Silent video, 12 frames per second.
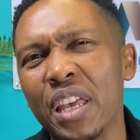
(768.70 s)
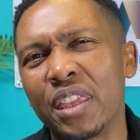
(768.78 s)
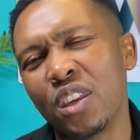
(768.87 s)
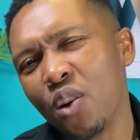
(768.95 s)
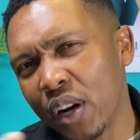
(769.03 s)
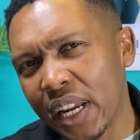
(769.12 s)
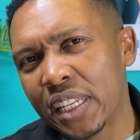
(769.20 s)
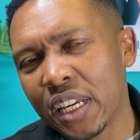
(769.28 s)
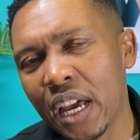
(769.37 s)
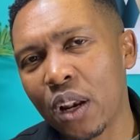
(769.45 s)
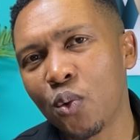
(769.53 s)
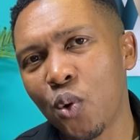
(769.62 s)

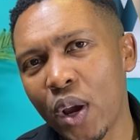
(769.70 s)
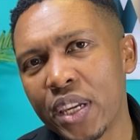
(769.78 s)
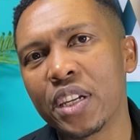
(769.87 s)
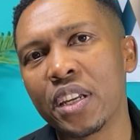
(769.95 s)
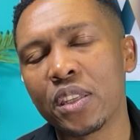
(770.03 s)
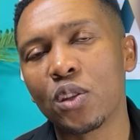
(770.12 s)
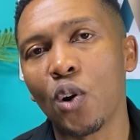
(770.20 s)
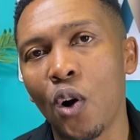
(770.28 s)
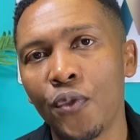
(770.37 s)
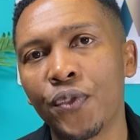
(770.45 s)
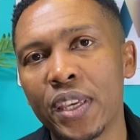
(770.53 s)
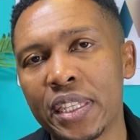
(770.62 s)
theoretical questions
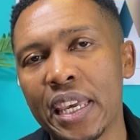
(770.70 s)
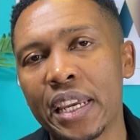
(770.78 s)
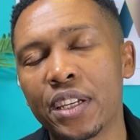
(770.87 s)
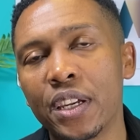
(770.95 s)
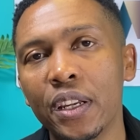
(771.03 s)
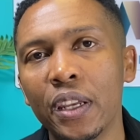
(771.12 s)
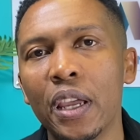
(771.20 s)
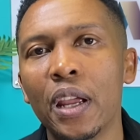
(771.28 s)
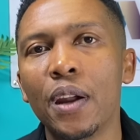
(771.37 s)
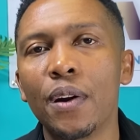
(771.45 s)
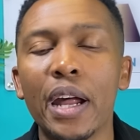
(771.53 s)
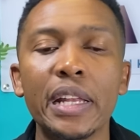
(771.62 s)
of the
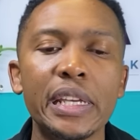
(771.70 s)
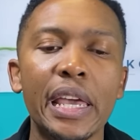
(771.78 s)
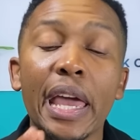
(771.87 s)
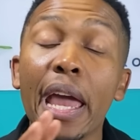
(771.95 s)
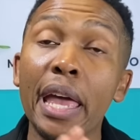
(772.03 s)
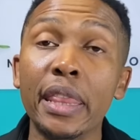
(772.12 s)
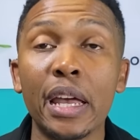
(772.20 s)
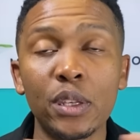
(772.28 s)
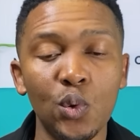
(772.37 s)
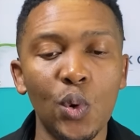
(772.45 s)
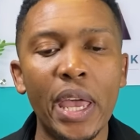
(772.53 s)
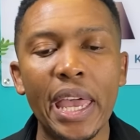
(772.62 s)
section, right? And that's
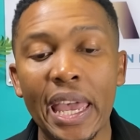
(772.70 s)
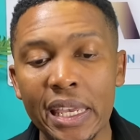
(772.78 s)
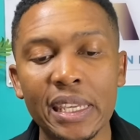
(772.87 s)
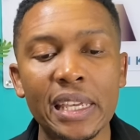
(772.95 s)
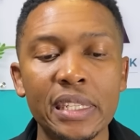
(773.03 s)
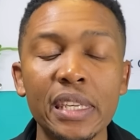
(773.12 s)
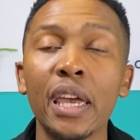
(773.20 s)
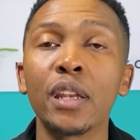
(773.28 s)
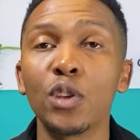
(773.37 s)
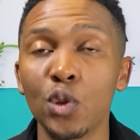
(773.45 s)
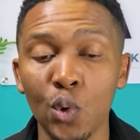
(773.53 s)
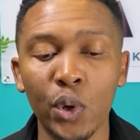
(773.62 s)
where, as I
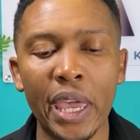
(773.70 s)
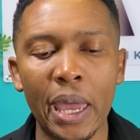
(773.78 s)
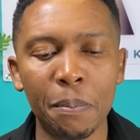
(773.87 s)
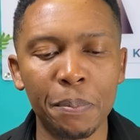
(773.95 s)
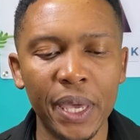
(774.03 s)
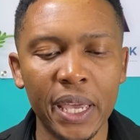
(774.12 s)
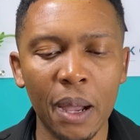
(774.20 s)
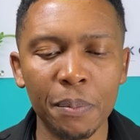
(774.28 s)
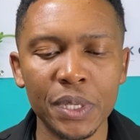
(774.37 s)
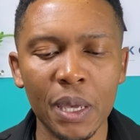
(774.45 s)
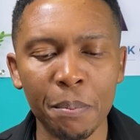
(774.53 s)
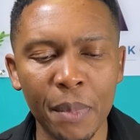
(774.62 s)
said, you can pick up
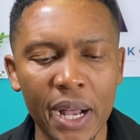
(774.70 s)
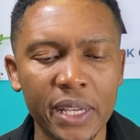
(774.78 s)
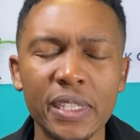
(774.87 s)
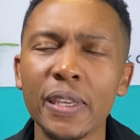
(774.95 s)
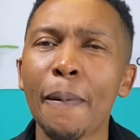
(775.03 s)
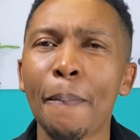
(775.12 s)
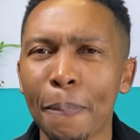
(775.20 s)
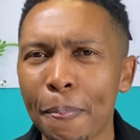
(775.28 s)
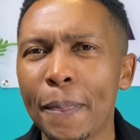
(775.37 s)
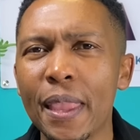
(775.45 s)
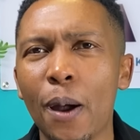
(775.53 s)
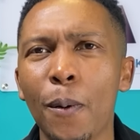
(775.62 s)
some marks.
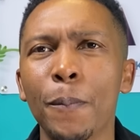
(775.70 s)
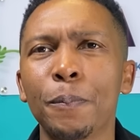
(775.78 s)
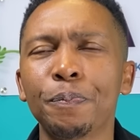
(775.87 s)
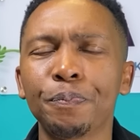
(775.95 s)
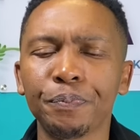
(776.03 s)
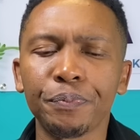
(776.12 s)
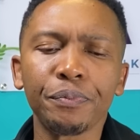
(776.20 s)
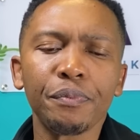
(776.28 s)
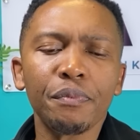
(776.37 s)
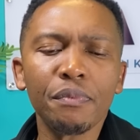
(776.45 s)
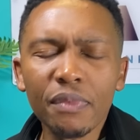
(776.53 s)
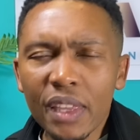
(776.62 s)
Now,
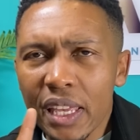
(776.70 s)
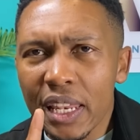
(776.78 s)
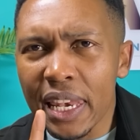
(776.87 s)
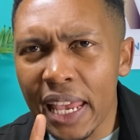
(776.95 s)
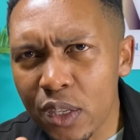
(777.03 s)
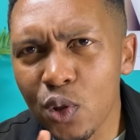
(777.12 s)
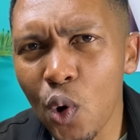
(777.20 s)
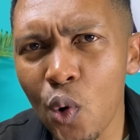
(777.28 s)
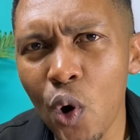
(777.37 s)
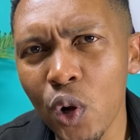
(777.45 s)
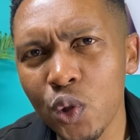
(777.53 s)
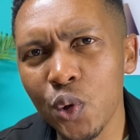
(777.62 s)
let's go
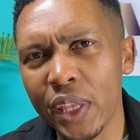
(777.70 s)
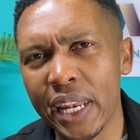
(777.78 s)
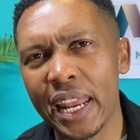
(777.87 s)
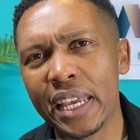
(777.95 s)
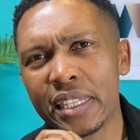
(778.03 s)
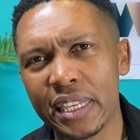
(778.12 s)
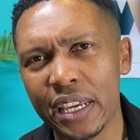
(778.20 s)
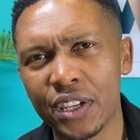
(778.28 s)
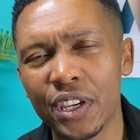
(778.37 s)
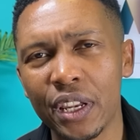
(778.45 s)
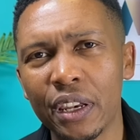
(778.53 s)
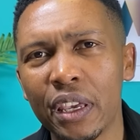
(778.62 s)
on to the next
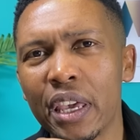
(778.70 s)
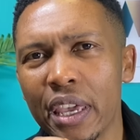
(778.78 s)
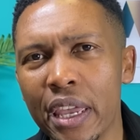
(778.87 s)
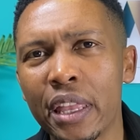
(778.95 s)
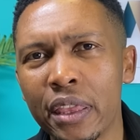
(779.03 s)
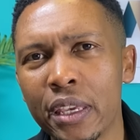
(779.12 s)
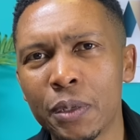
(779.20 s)
section in this